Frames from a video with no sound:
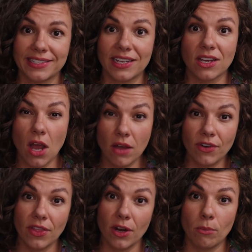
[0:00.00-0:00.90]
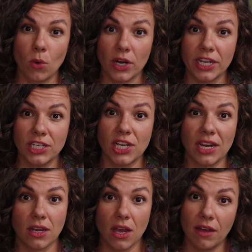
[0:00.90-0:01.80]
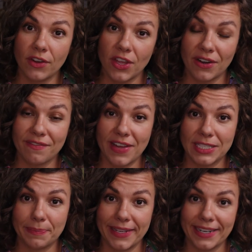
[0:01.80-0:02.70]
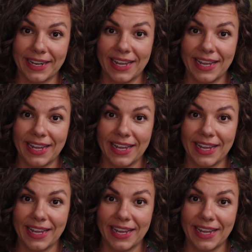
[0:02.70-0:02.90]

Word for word: to cover their mortgage and cover their investment.